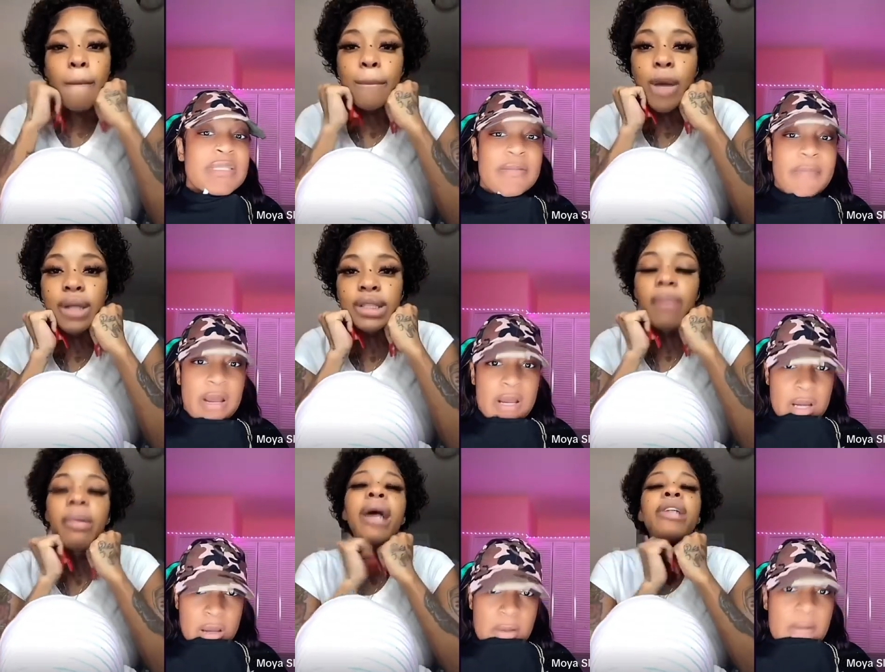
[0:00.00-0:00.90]
Speaker 1: Power
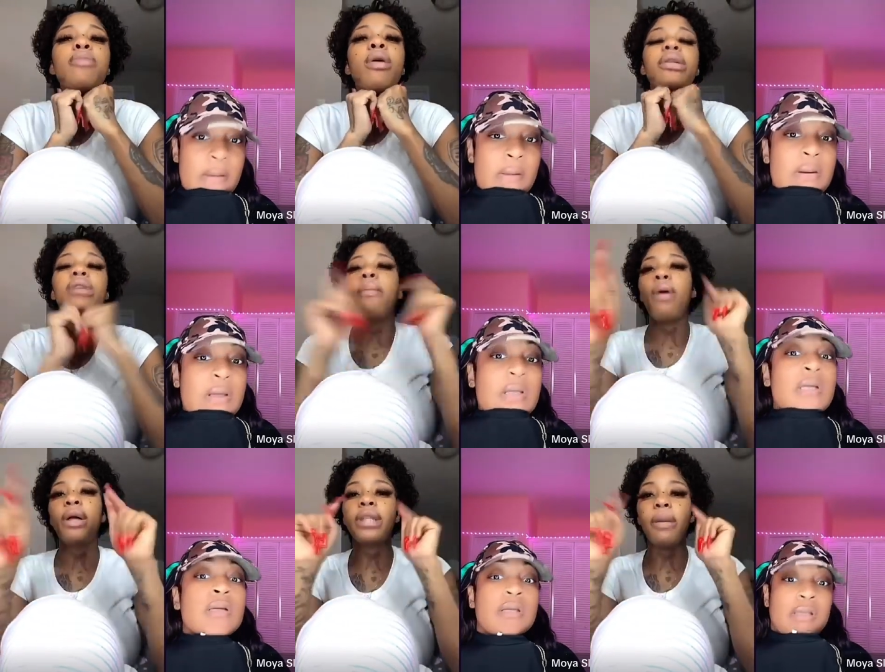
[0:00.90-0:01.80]
tap, guys. Power tap,
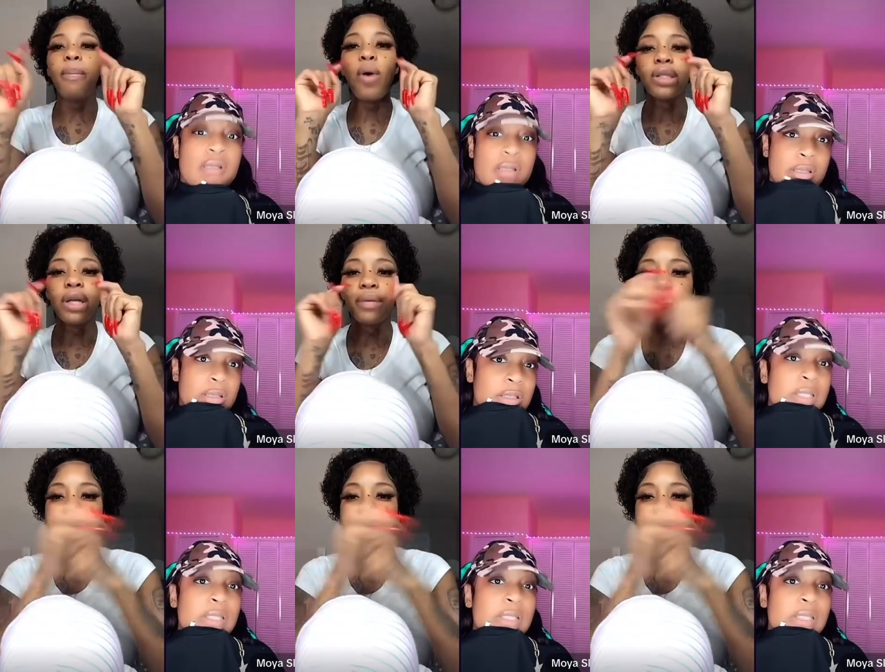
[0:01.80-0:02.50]
power power